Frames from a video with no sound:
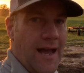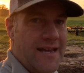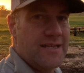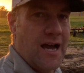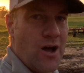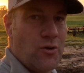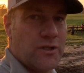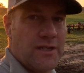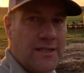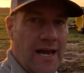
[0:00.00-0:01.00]
Hey y'all,
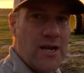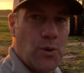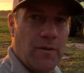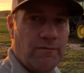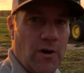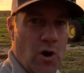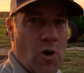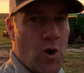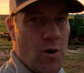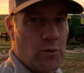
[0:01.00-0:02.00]
today on the
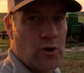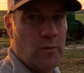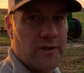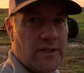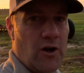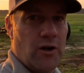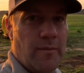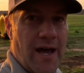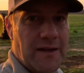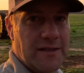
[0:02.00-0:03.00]
farm we're going to be talking
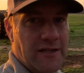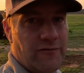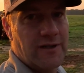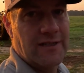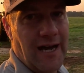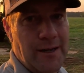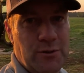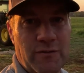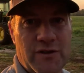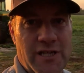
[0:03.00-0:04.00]
about different
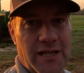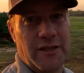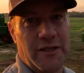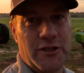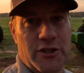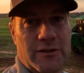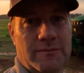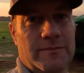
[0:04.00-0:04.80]
types of tillage.